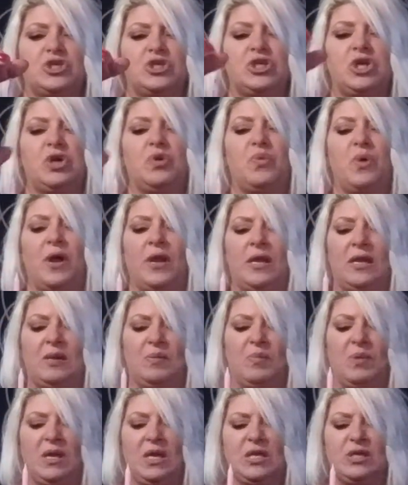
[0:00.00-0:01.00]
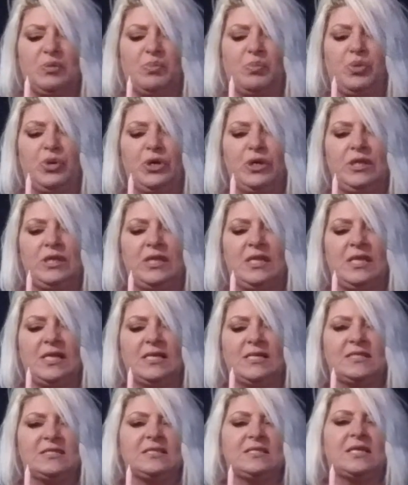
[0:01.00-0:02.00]
she wanted me to put
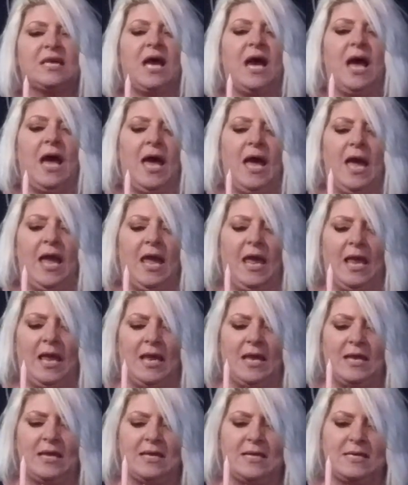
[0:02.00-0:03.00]
this guy